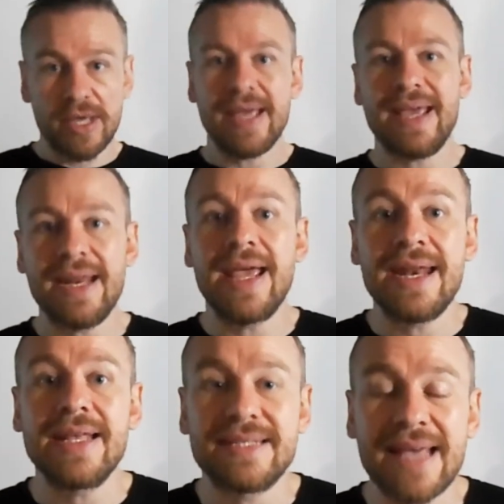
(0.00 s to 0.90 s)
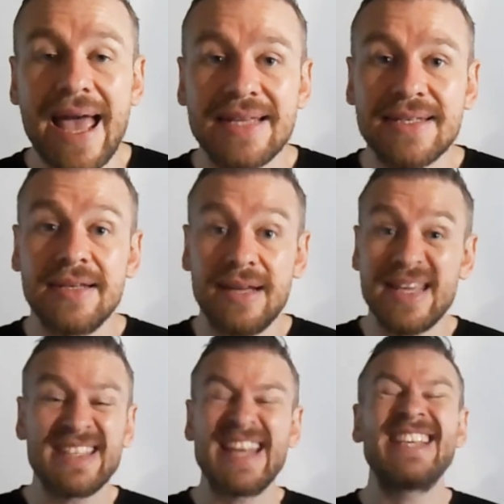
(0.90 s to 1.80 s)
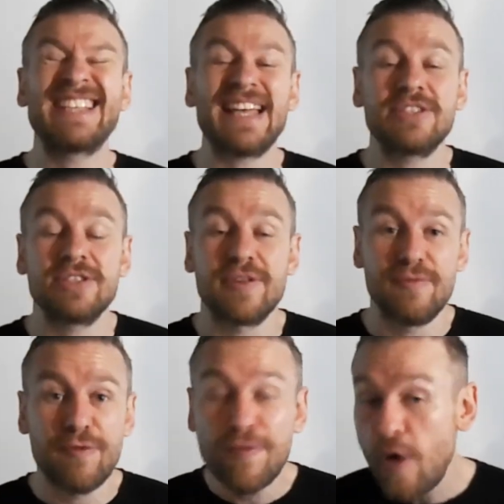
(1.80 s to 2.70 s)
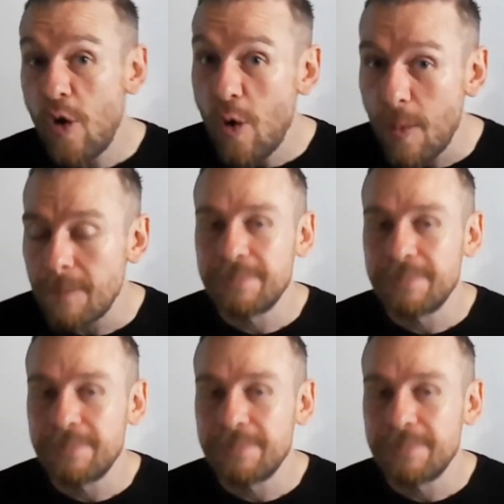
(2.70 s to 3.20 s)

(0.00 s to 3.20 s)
in its essence. It's in its essence and form.